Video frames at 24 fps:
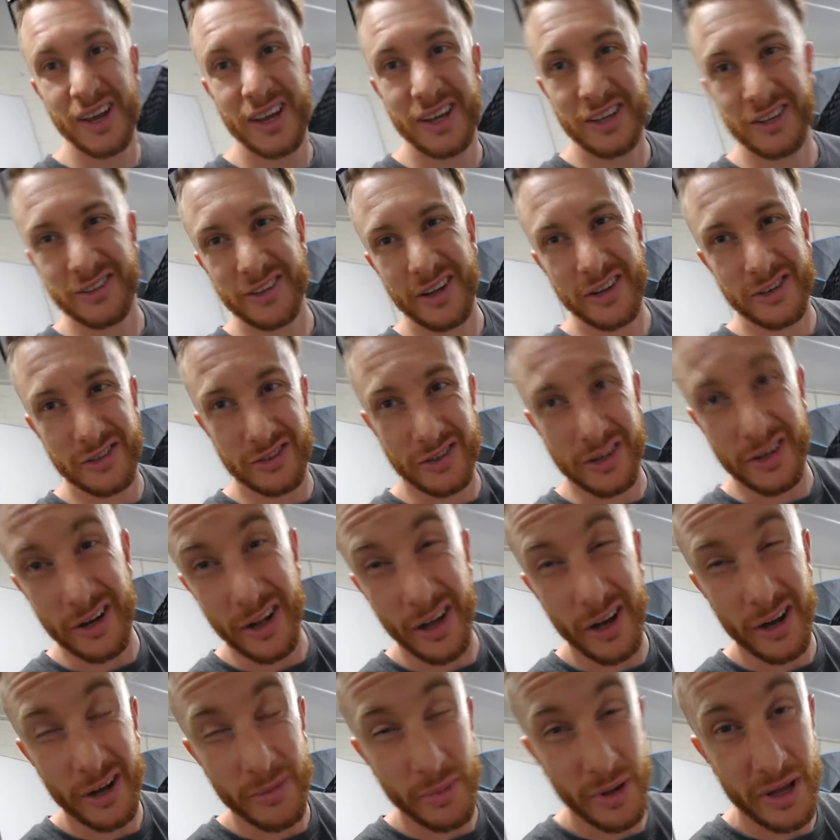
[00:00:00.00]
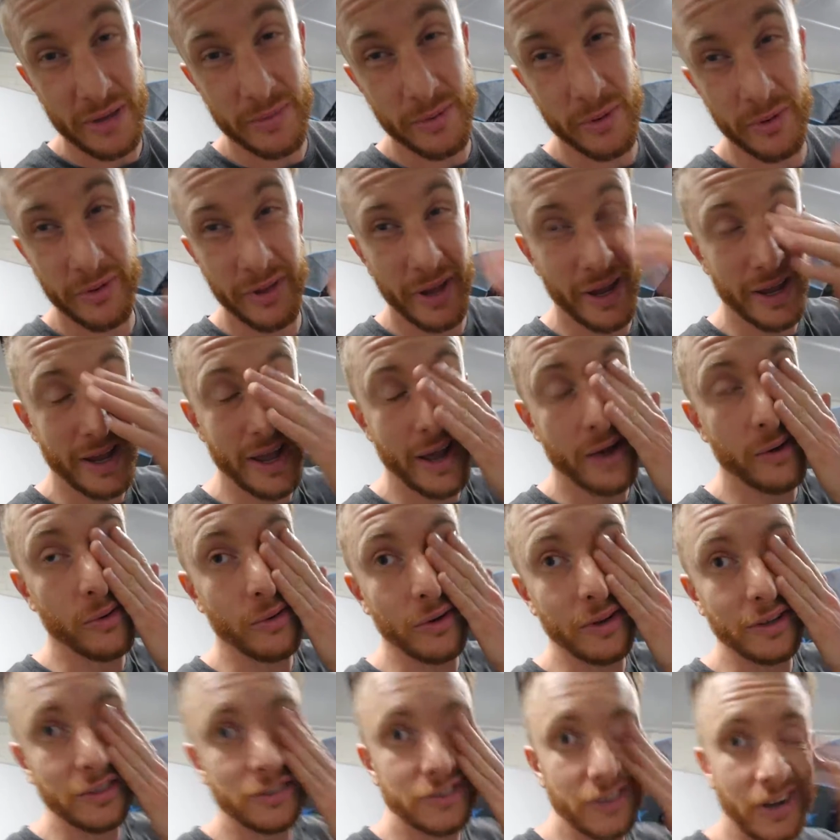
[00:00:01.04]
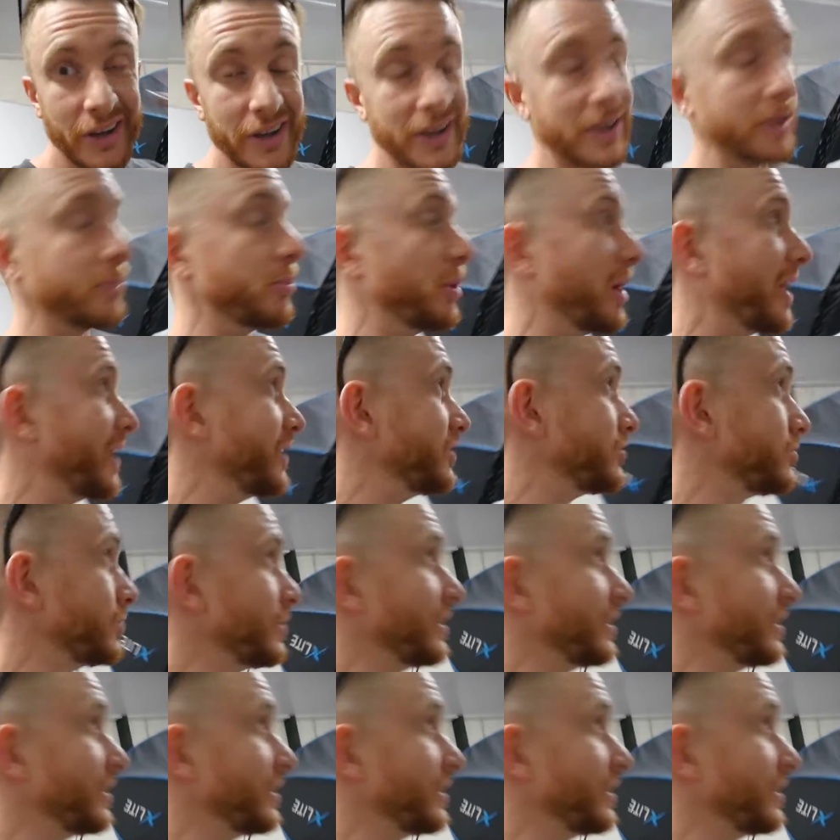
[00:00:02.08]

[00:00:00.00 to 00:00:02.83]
You say studio to people and they get all excited, but it's